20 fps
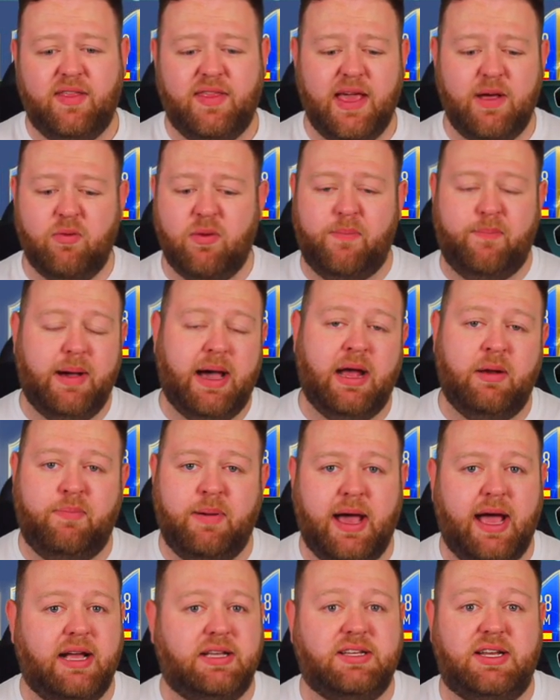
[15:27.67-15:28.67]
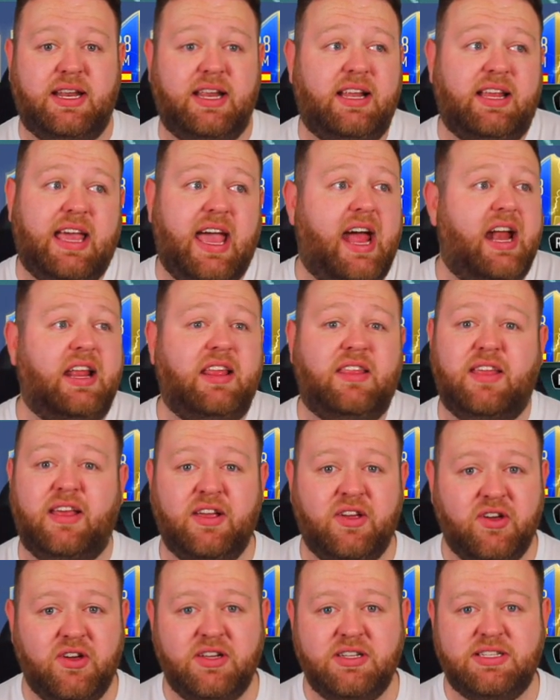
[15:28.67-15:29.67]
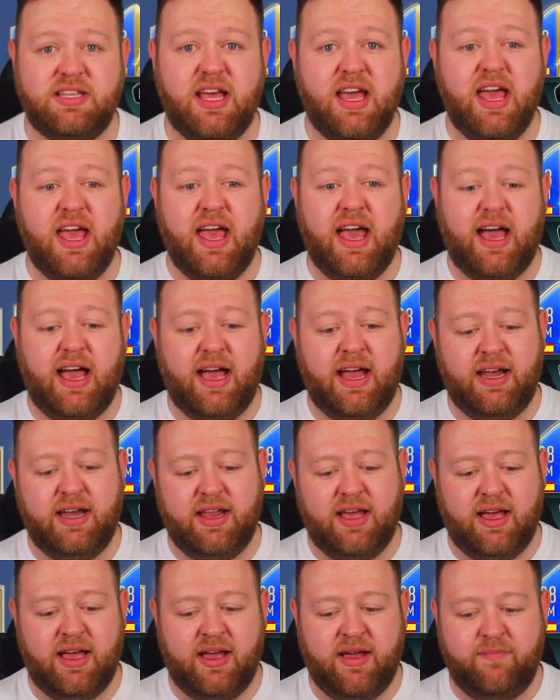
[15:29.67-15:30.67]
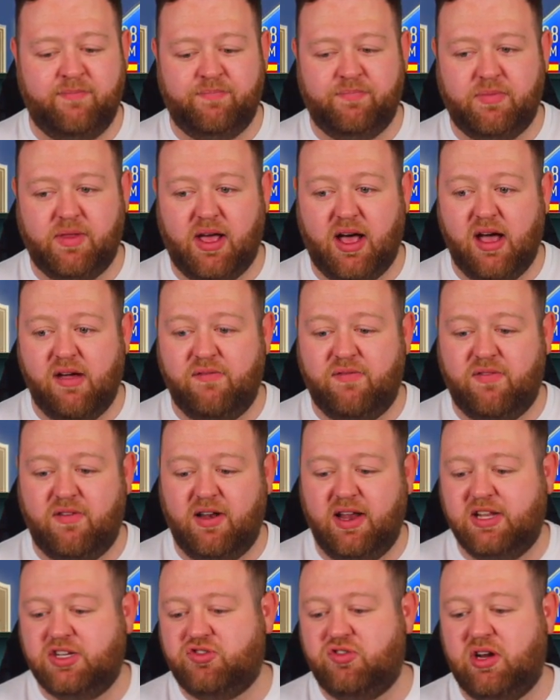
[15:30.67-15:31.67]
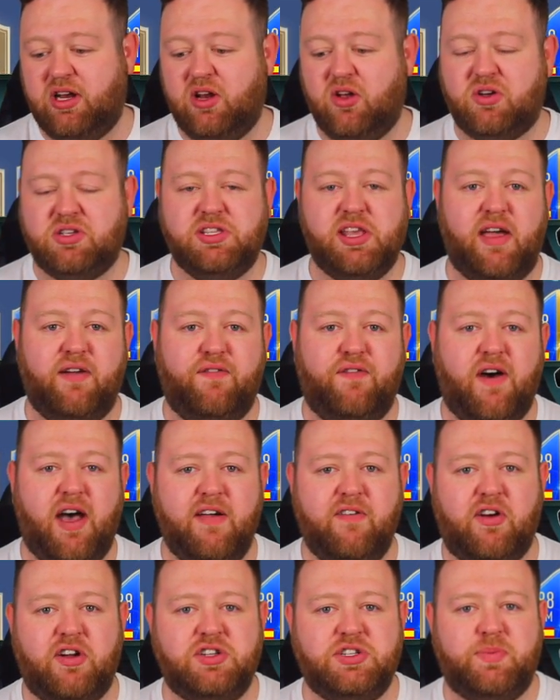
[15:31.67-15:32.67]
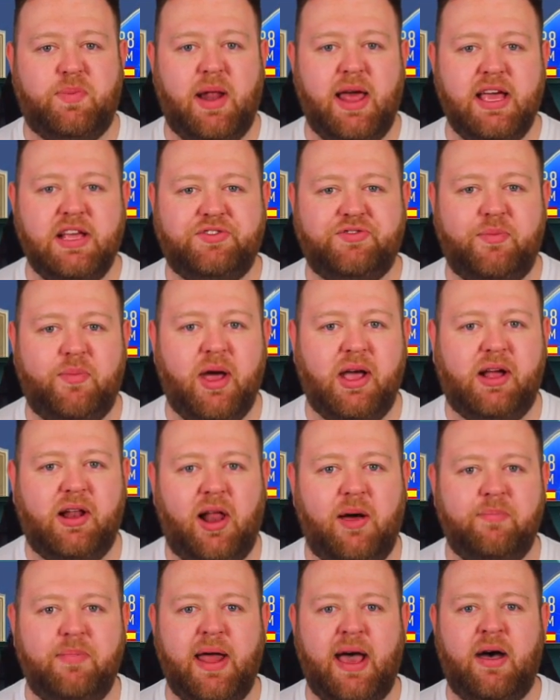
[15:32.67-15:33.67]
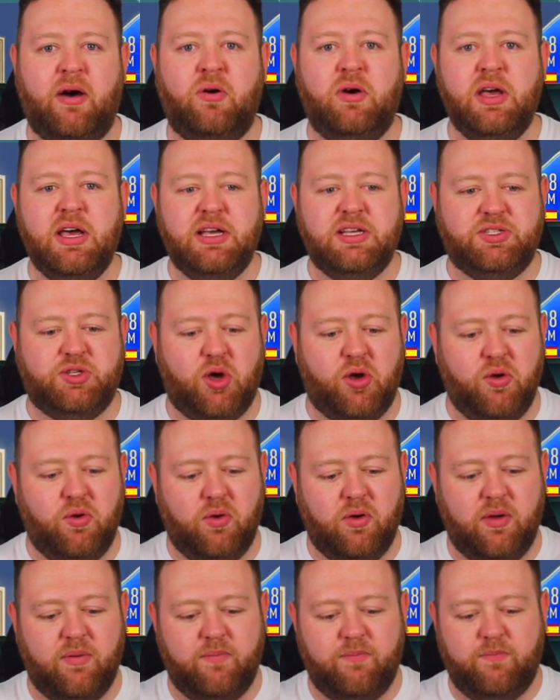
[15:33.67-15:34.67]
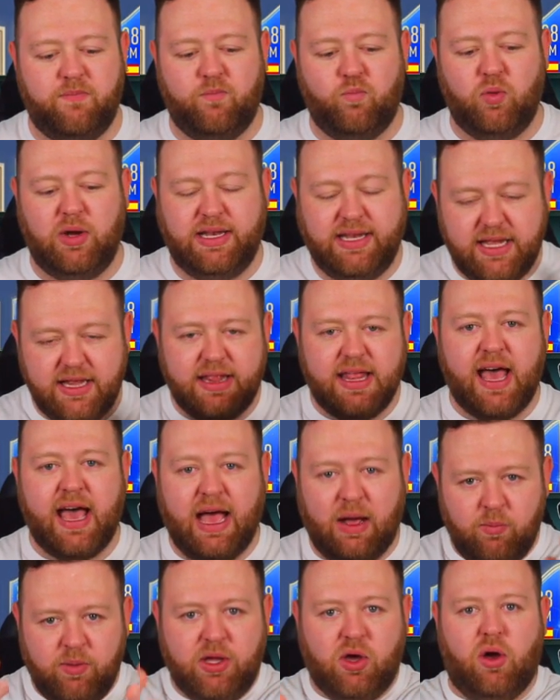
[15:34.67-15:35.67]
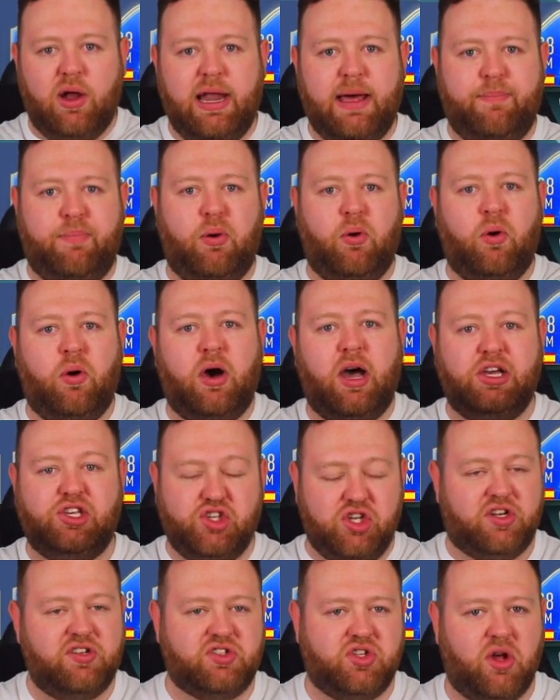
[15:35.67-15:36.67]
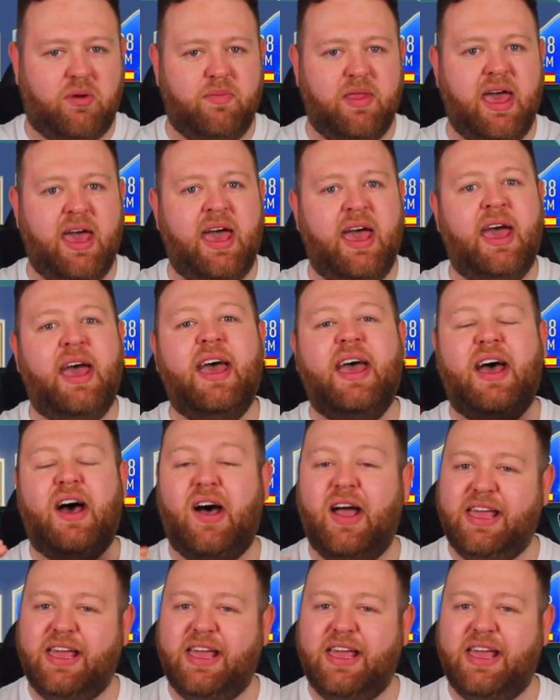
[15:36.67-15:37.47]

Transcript: They were bad packs. I didn't get anything good and um, I've literally lost like 500 players from my club now. So we did that and we got Laporte. I should have stopped there.